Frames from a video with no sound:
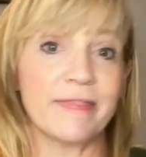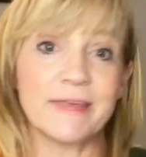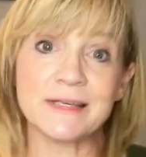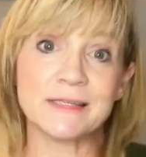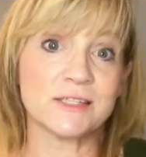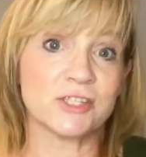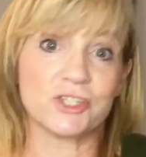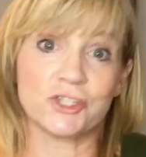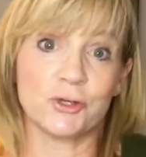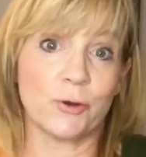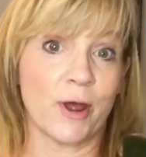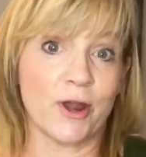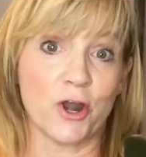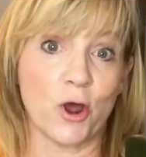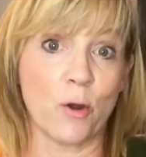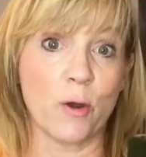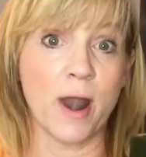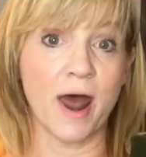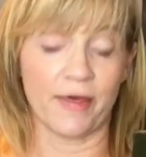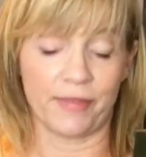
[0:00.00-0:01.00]
this is a shoe I
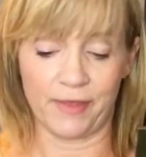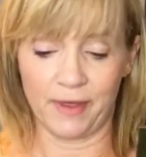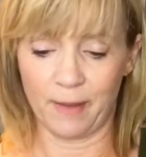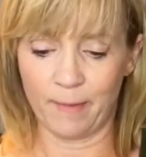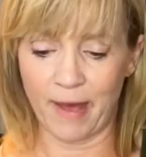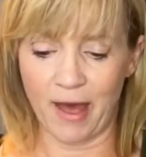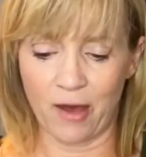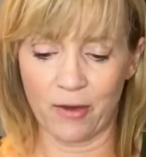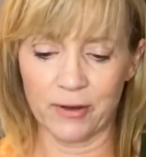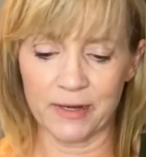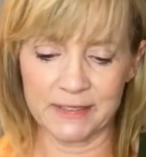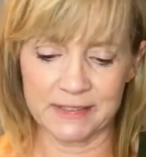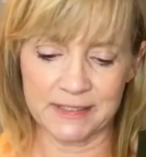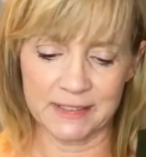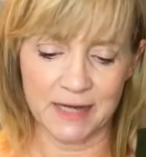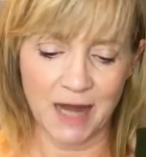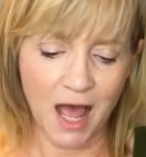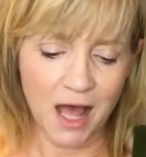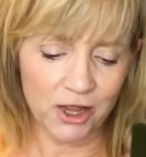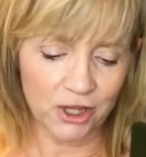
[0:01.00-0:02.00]
know nothing about. I did
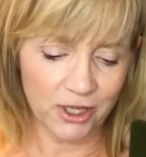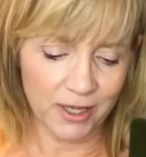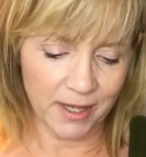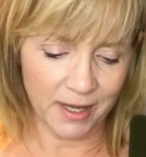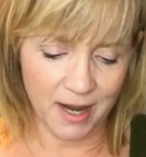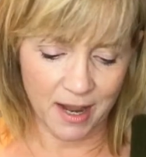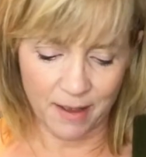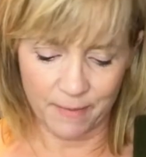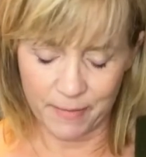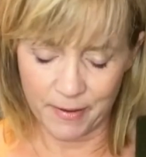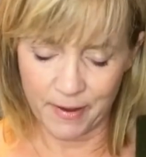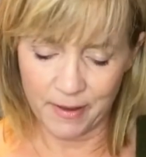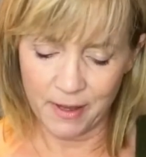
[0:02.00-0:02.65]
not look it up.